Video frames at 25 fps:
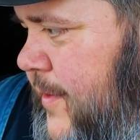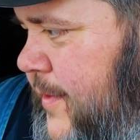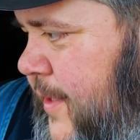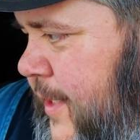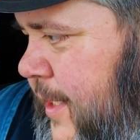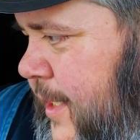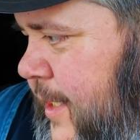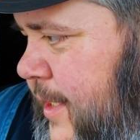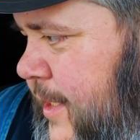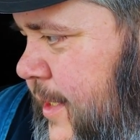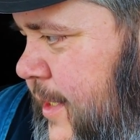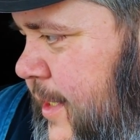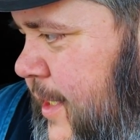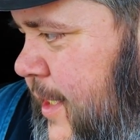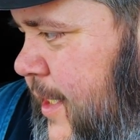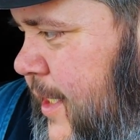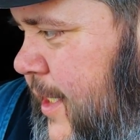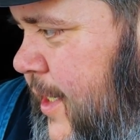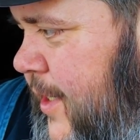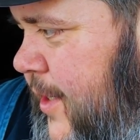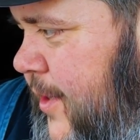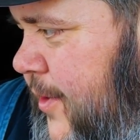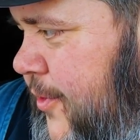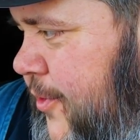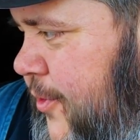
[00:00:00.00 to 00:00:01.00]
Then
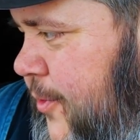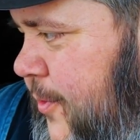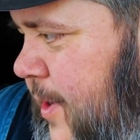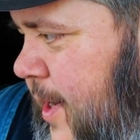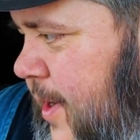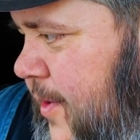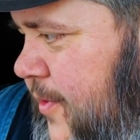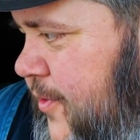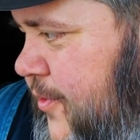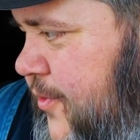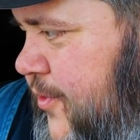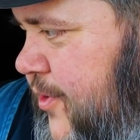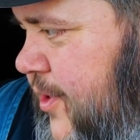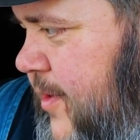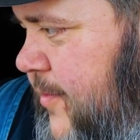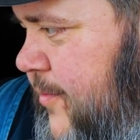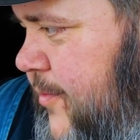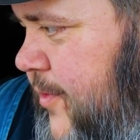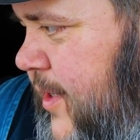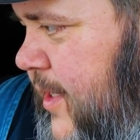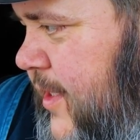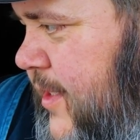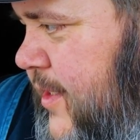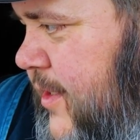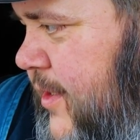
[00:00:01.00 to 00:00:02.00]
throughout the trip,
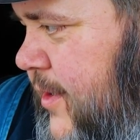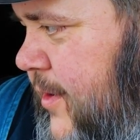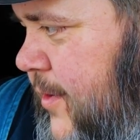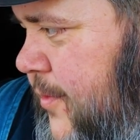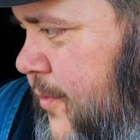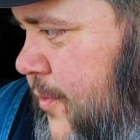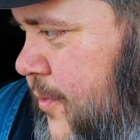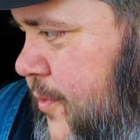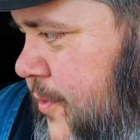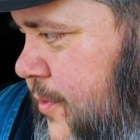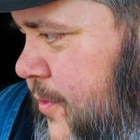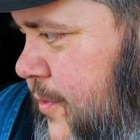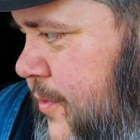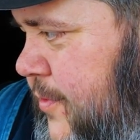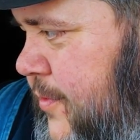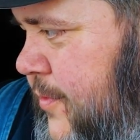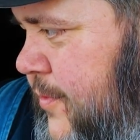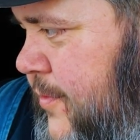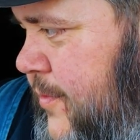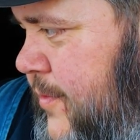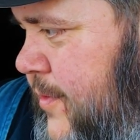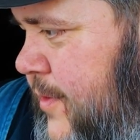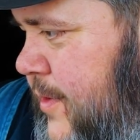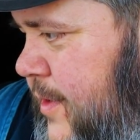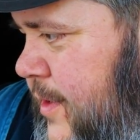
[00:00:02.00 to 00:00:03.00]
we'll have to go
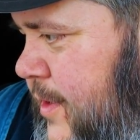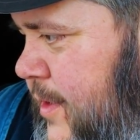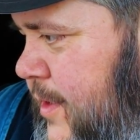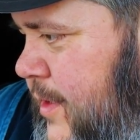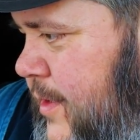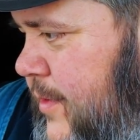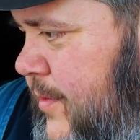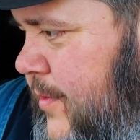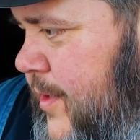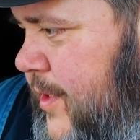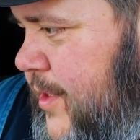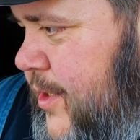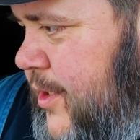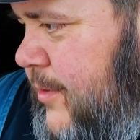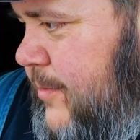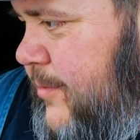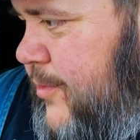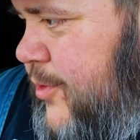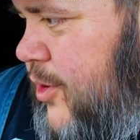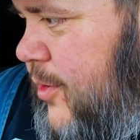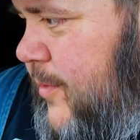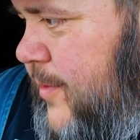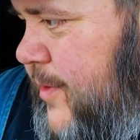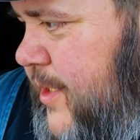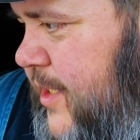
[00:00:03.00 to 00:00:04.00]
through. Well,
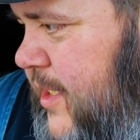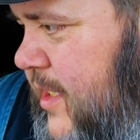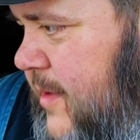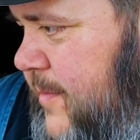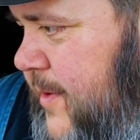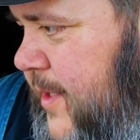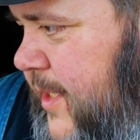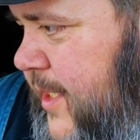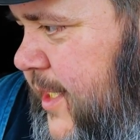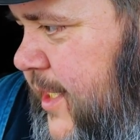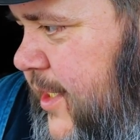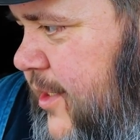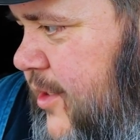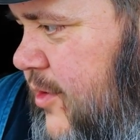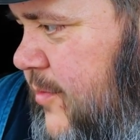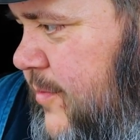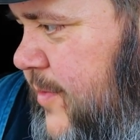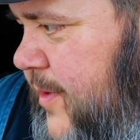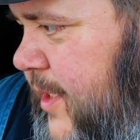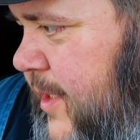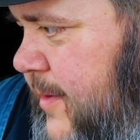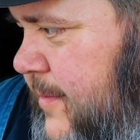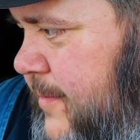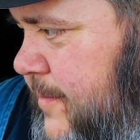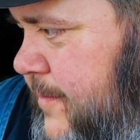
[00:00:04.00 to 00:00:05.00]
Tennessee was not a big deal,
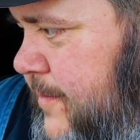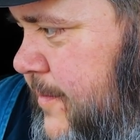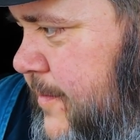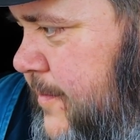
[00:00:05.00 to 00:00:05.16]
but.